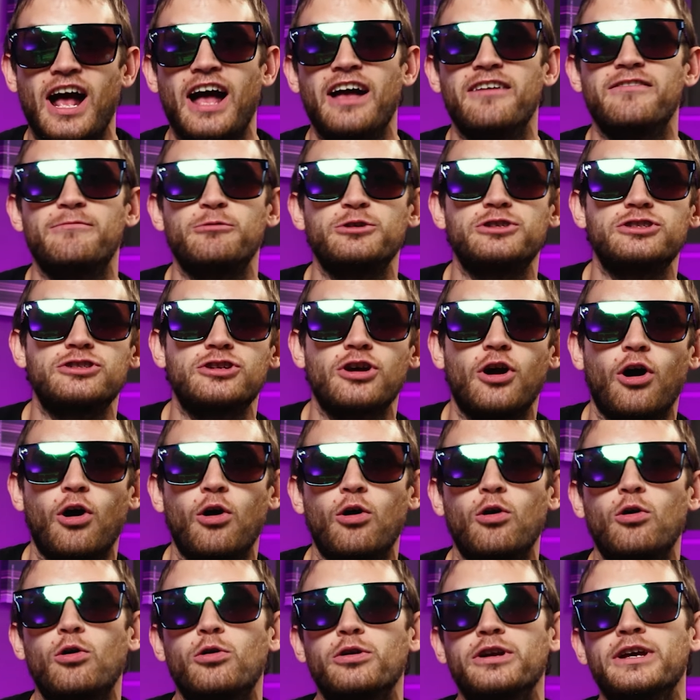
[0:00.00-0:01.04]
I was
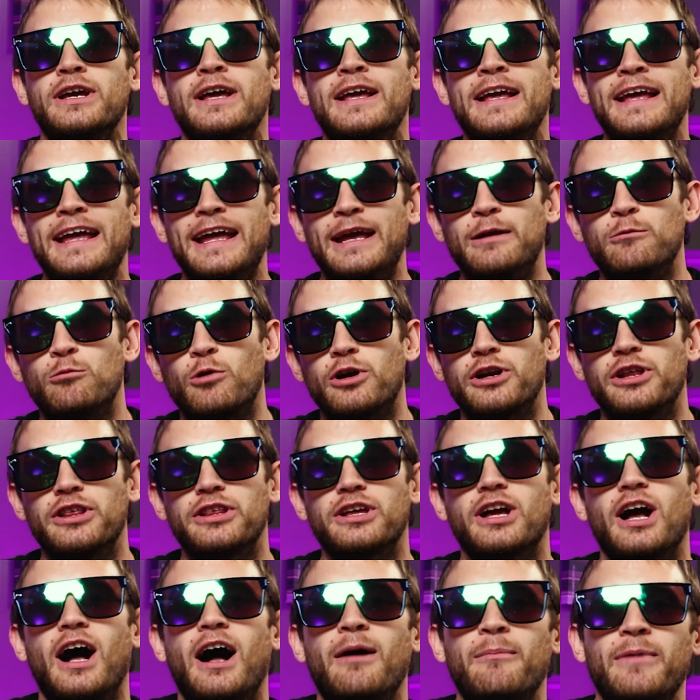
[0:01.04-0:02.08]
told in one of
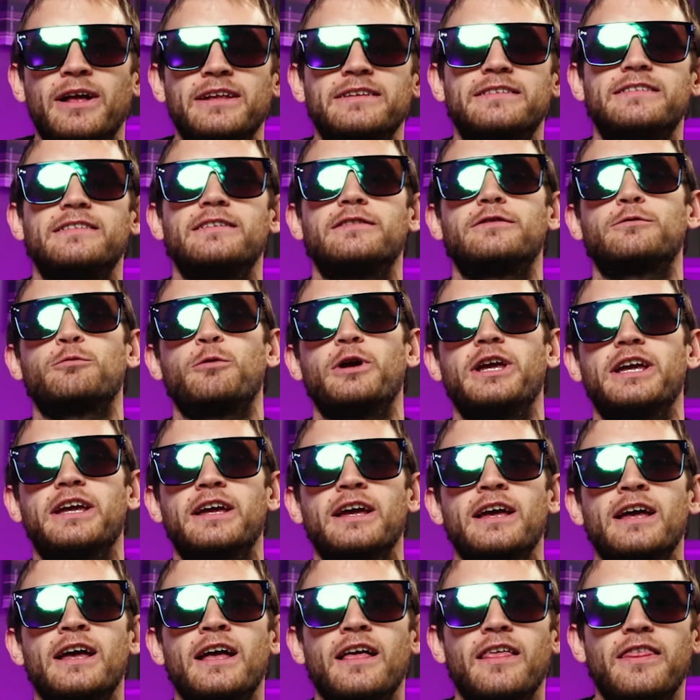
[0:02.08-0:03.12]
the comments this
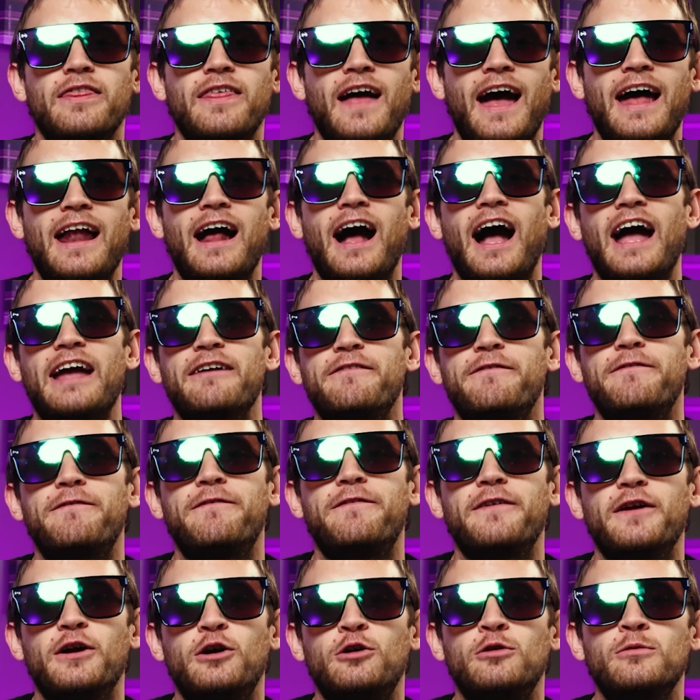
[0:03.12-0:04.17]
week that I
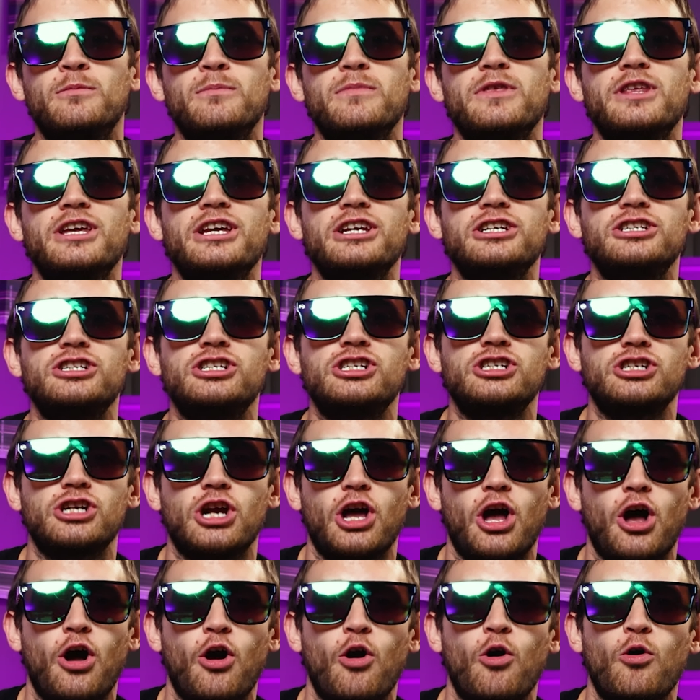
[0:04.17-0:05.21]
film this
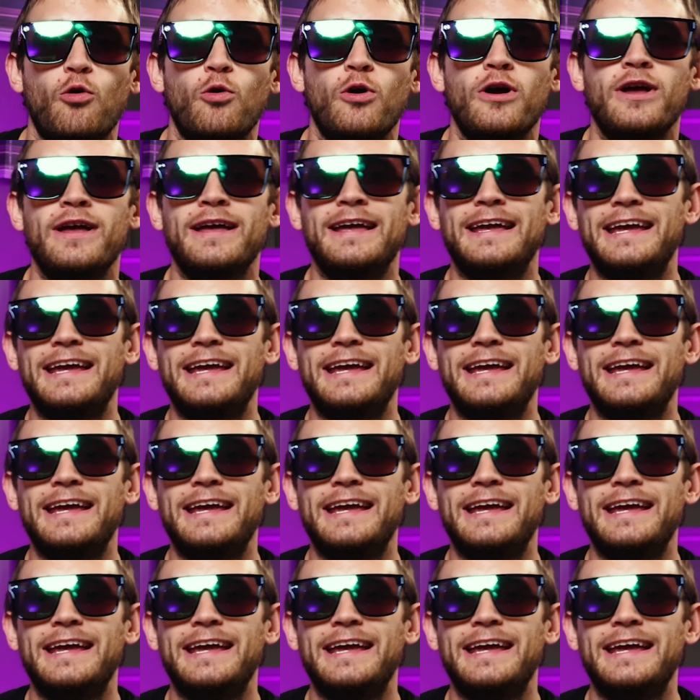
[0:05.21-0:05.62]
show